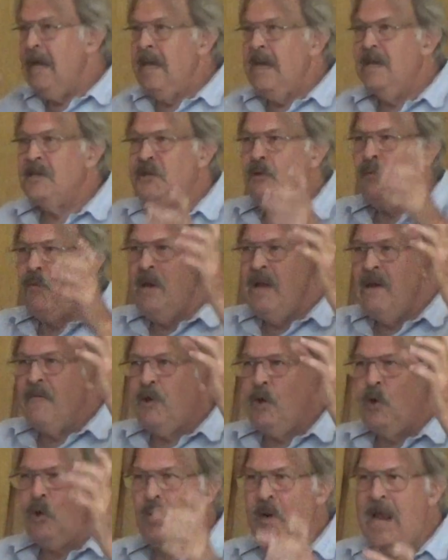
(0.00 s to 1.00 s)
is that we have
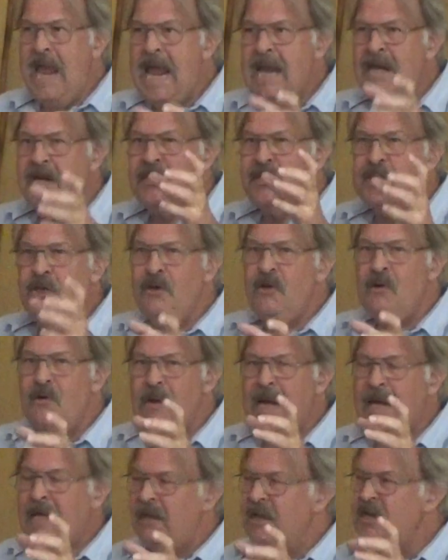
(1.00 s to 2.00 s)
created
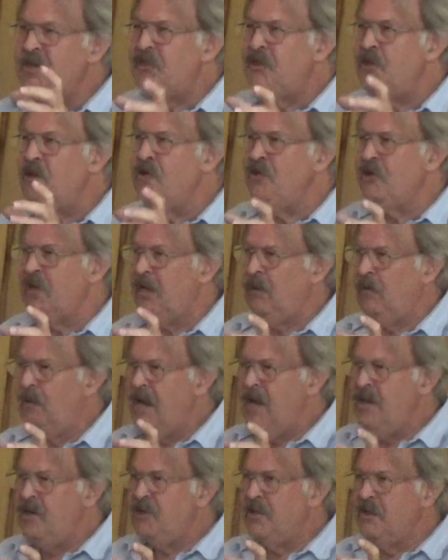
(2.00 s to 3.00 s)
at least two
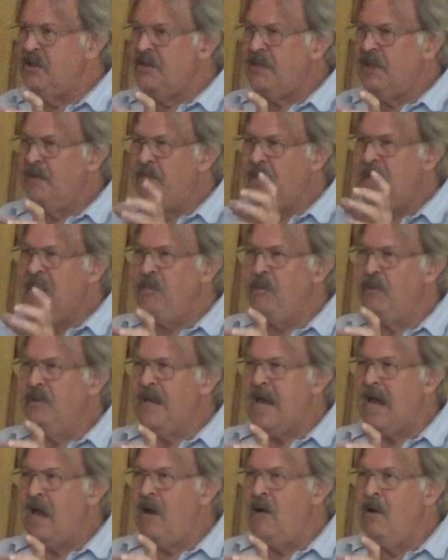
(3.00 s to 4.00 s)
generations of people
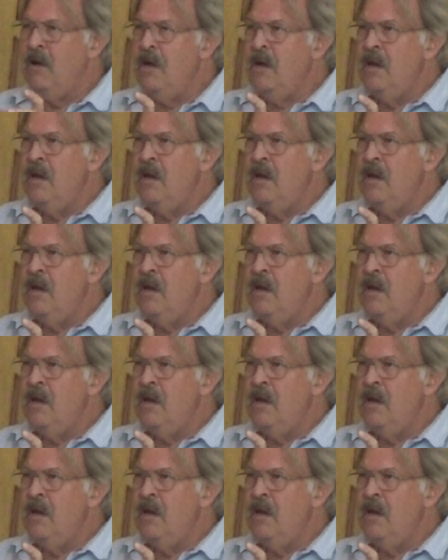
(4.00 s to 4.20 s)
now